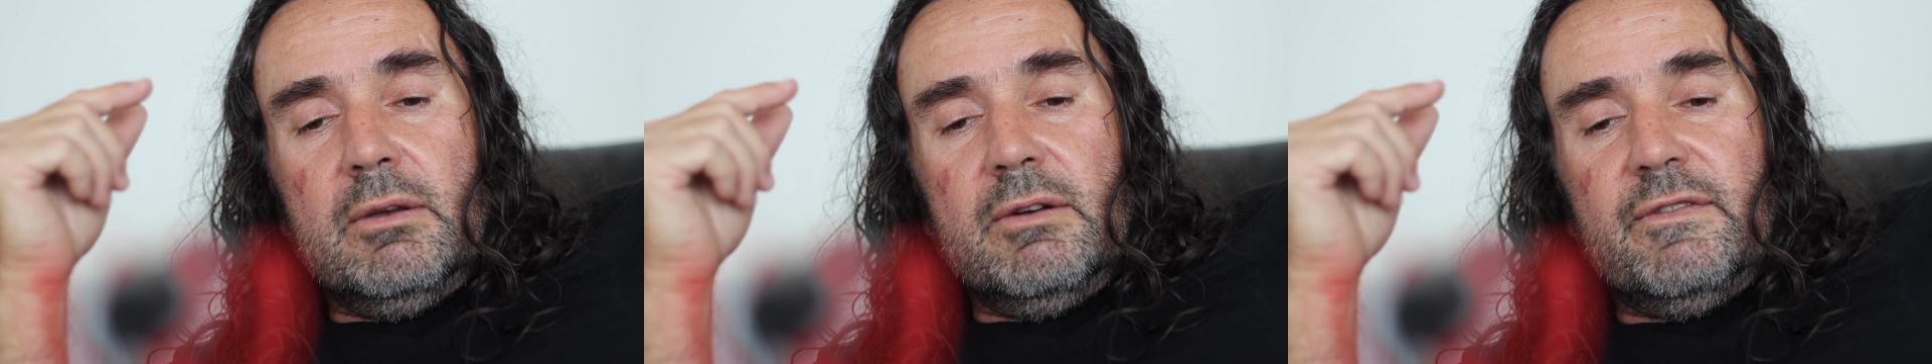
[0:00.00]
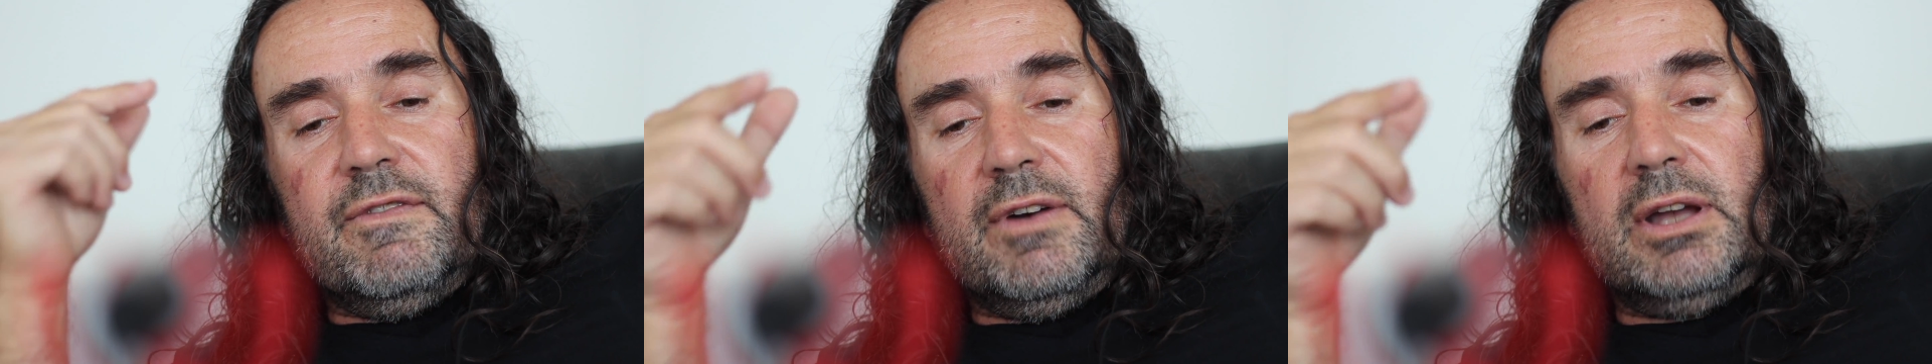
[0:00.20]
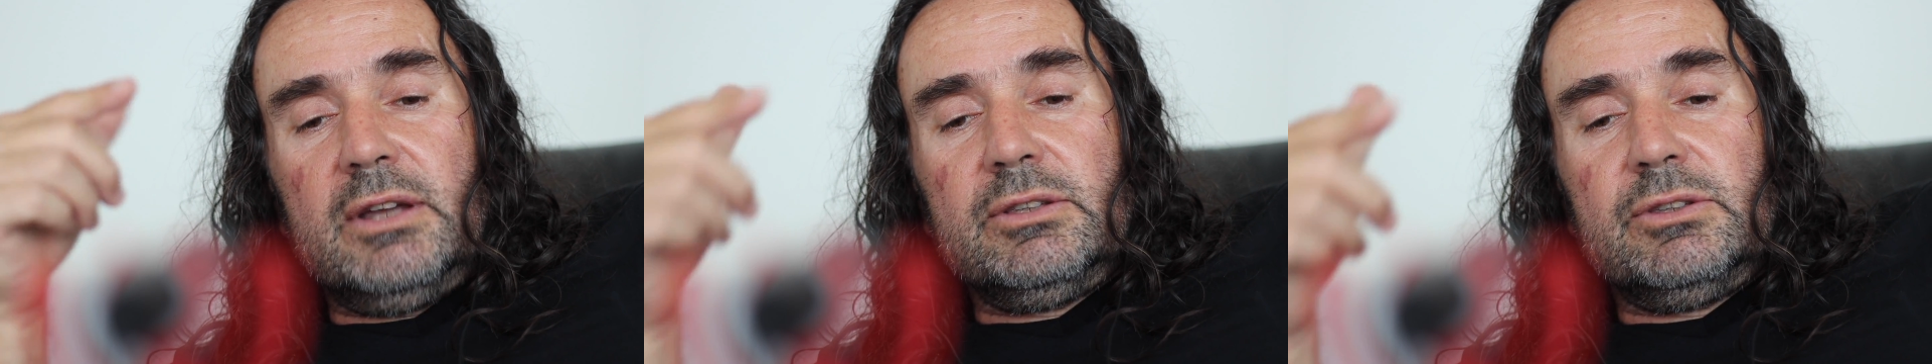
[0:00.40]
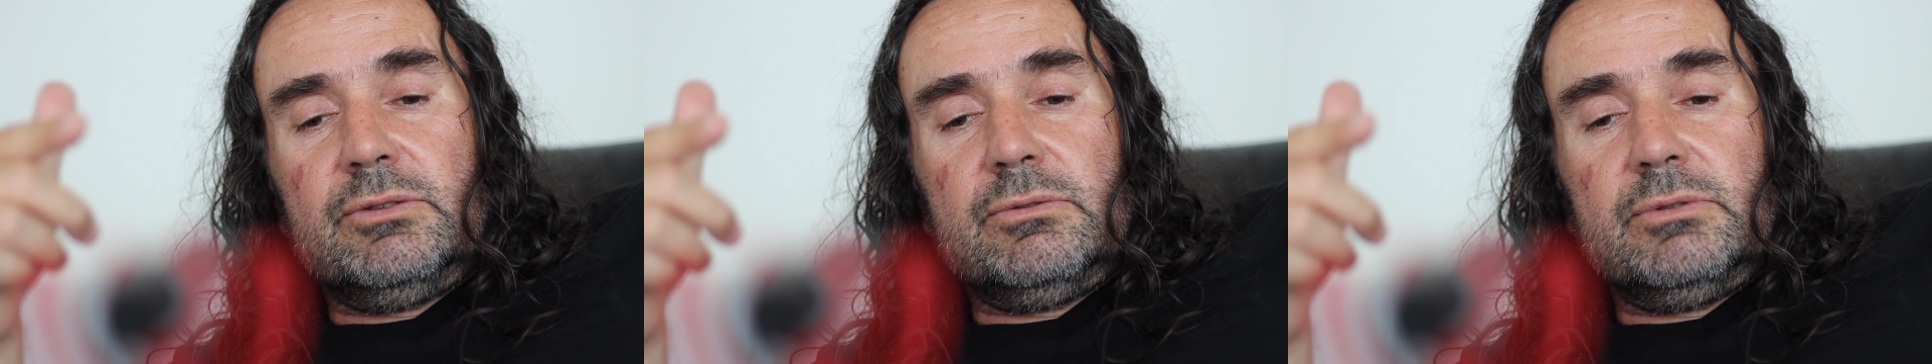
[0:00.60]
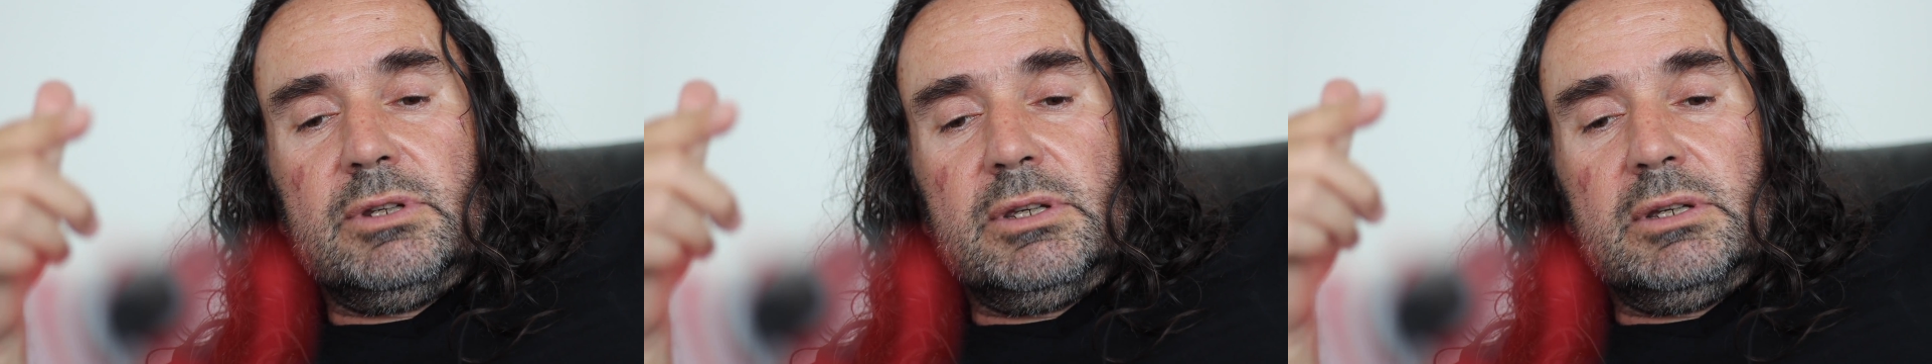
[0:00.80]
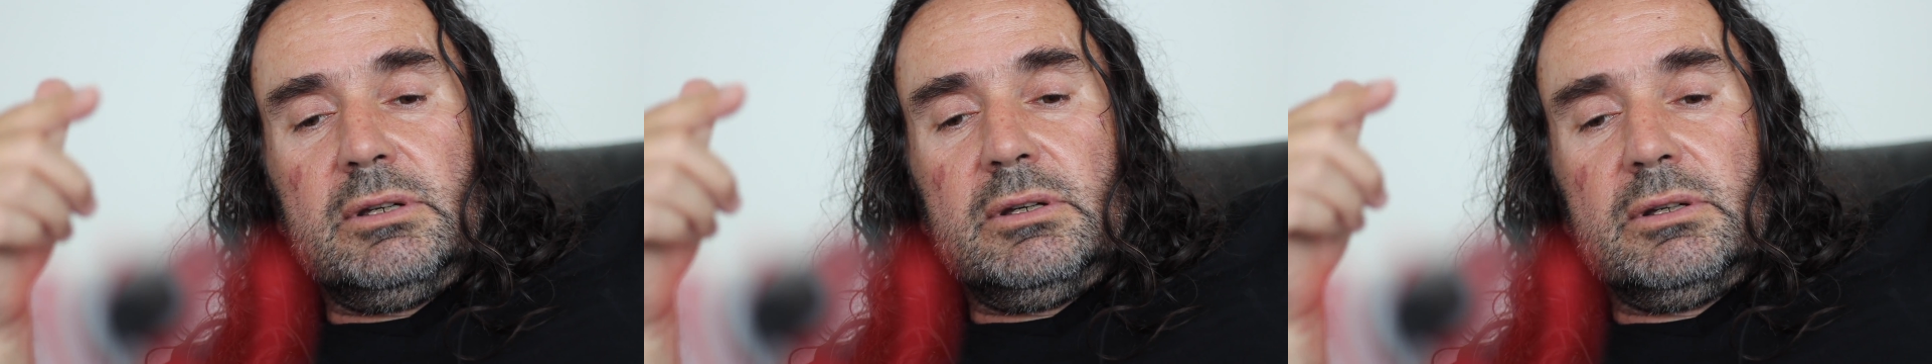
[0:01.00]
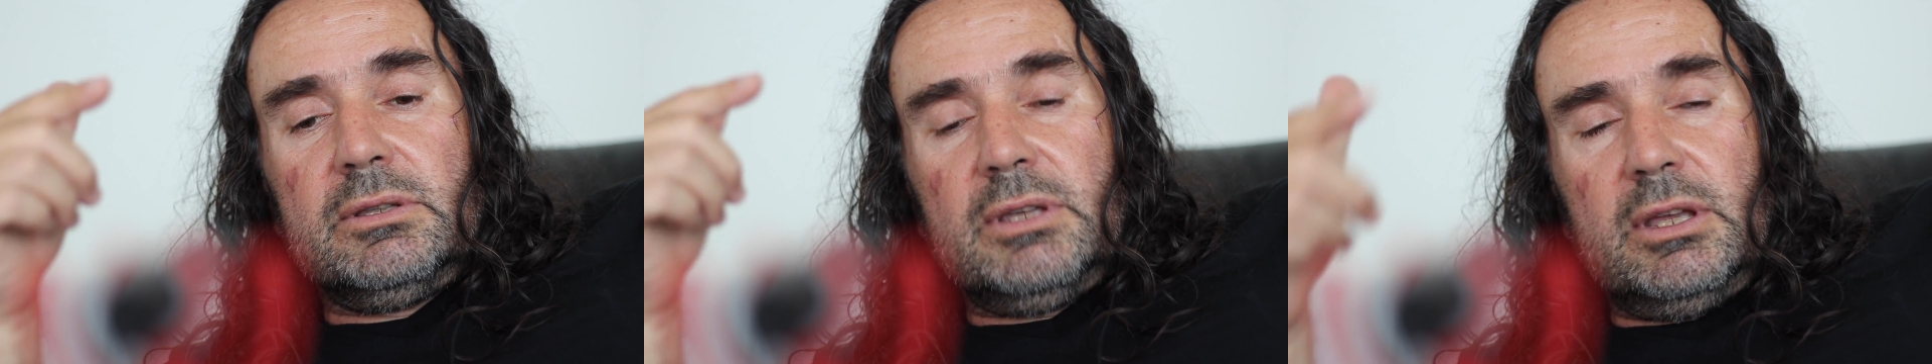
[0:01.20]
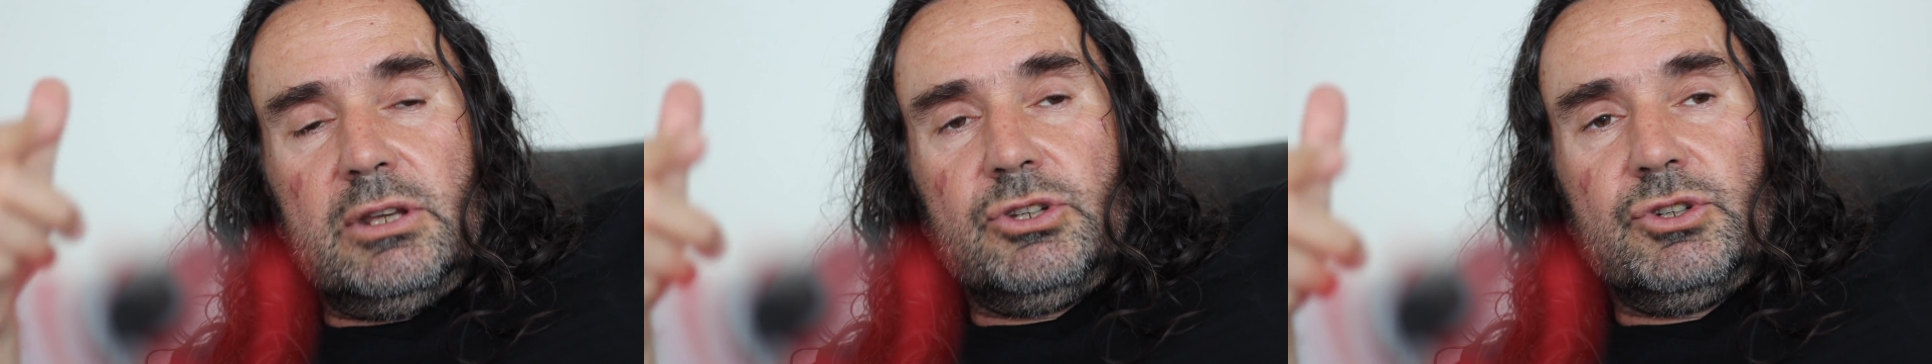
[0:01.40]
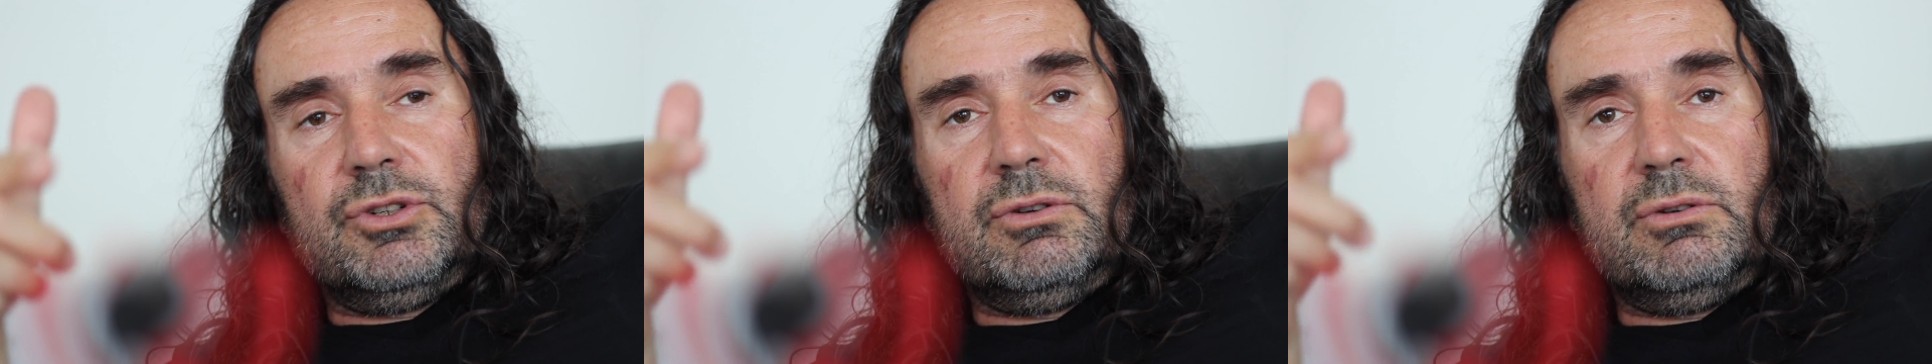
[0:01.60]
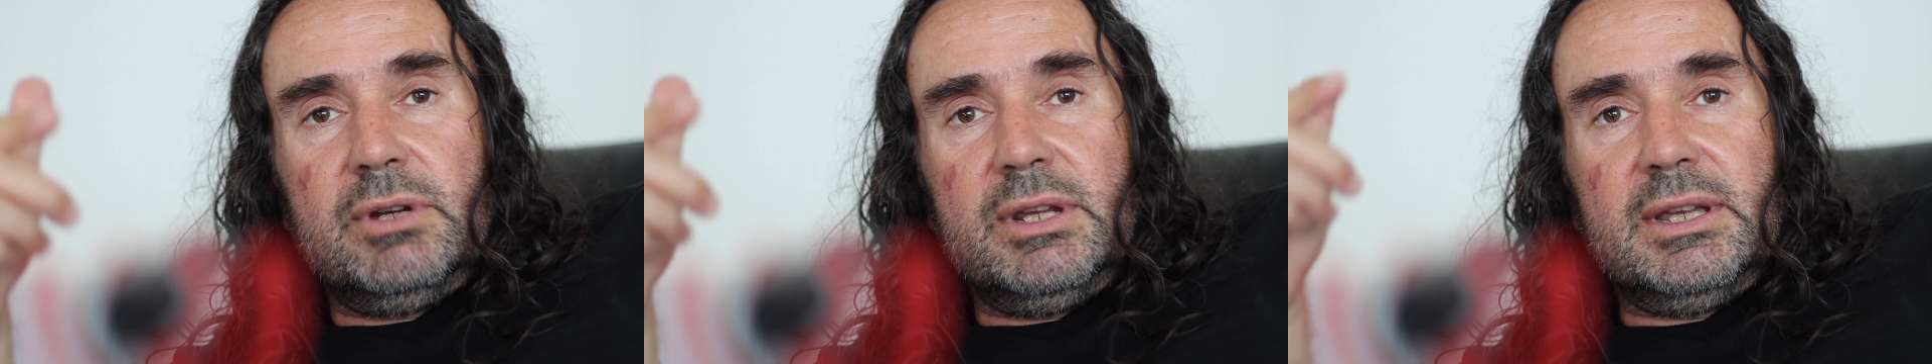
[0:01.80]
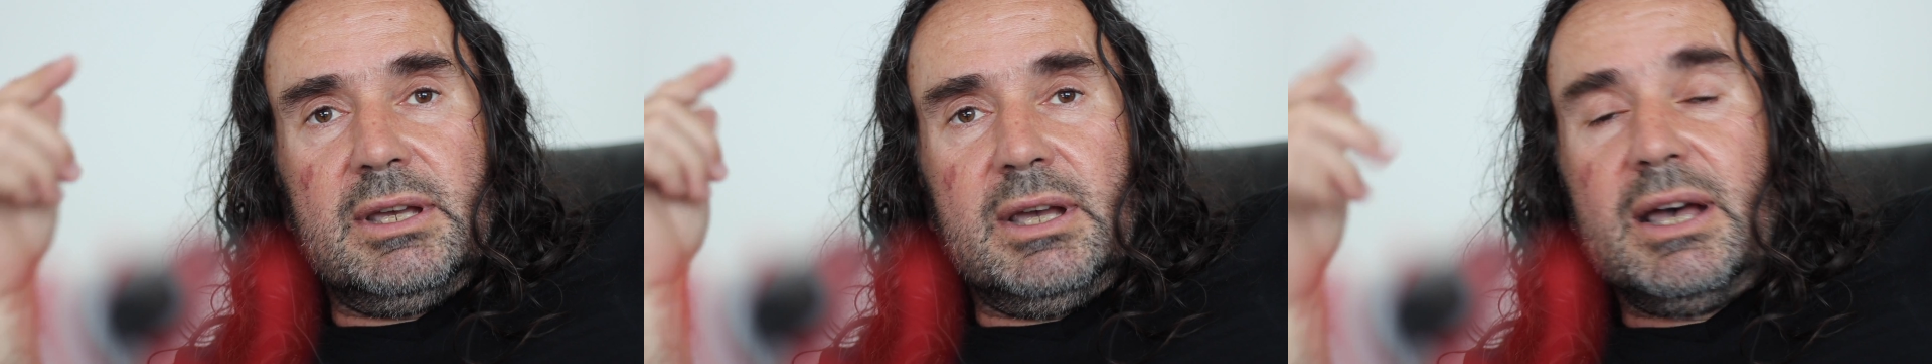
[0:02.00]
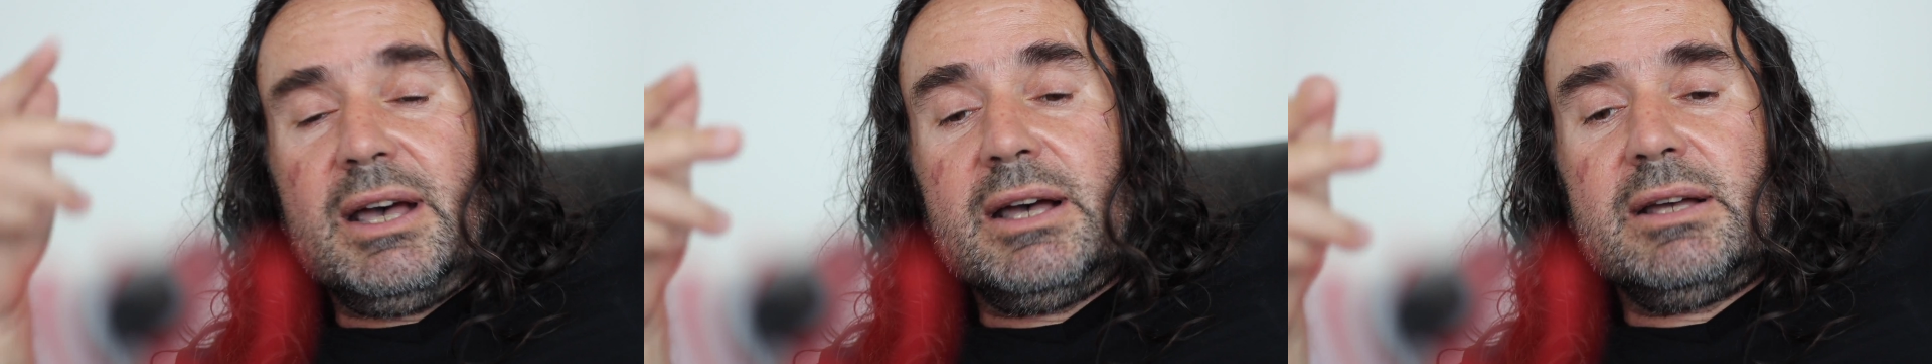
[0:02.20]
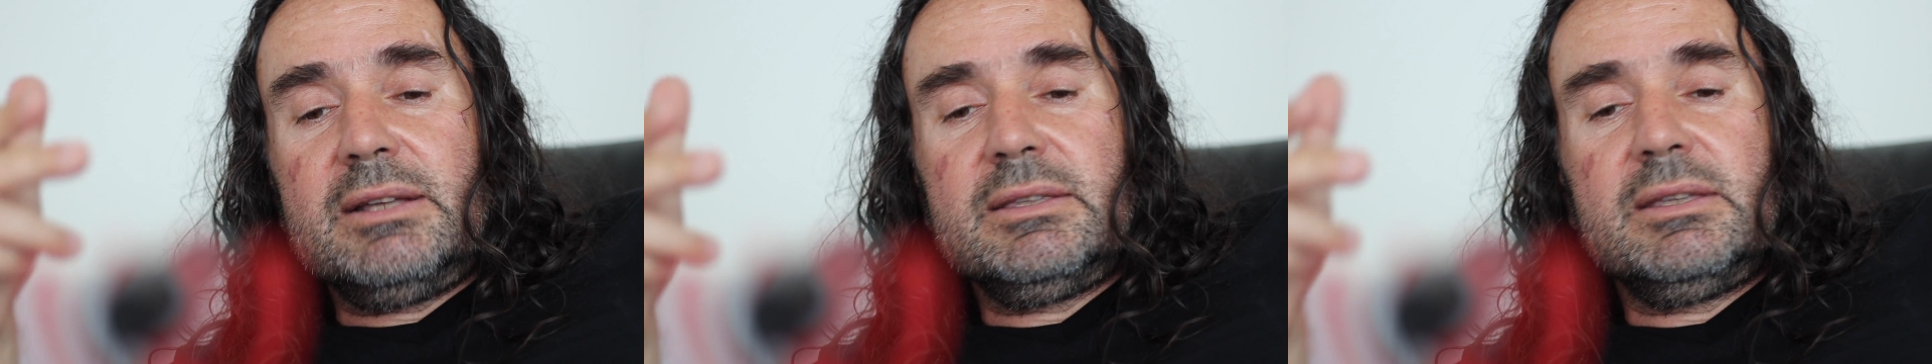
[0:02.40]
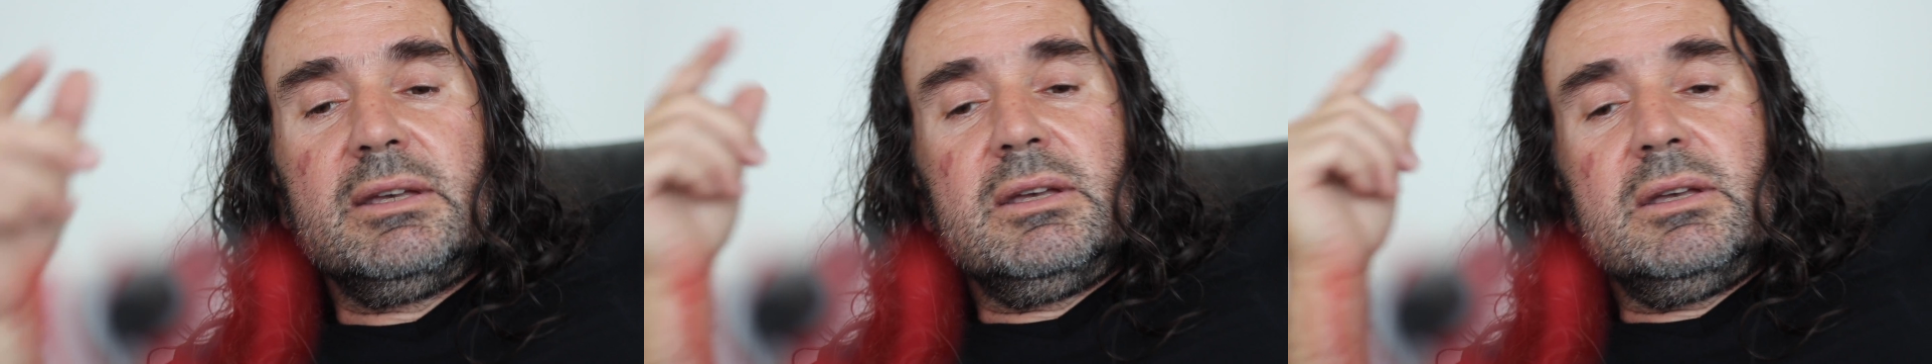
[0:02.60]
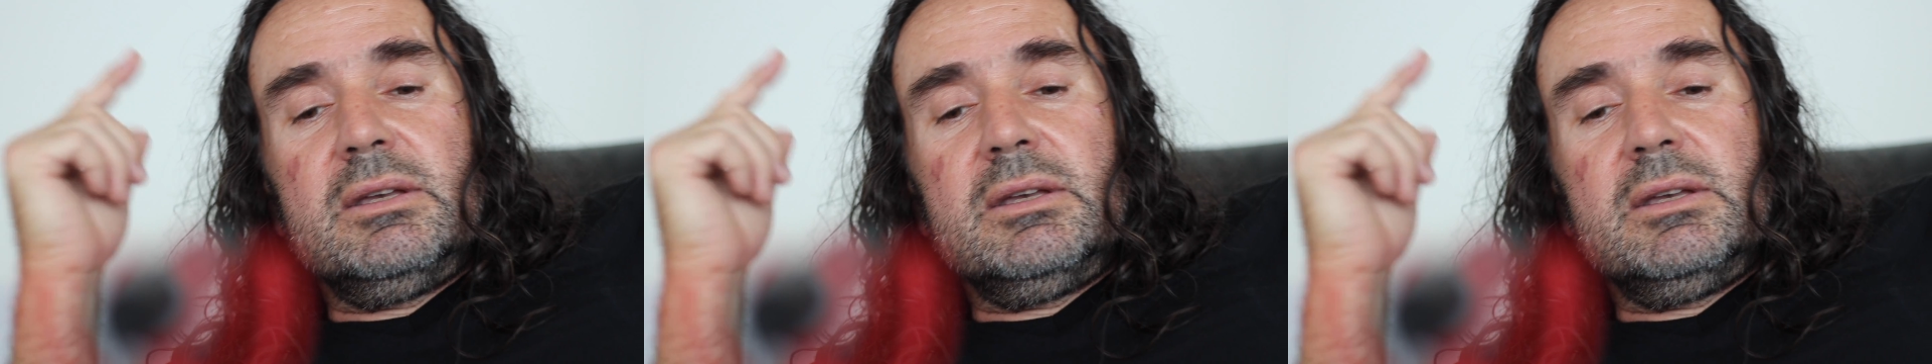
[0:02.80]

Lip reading: fine-tuning the engineering and